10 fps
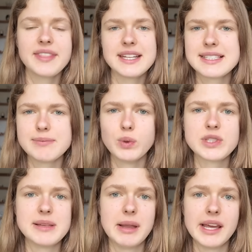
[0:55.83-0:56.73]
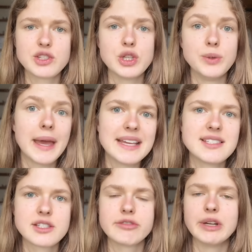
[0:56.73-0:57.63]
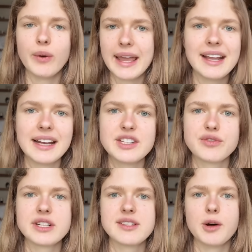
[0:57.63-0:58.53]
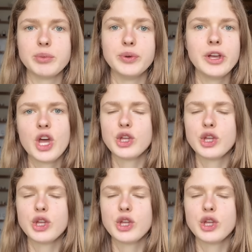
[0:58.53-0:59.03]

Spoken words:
that is more similar to history or English, for example.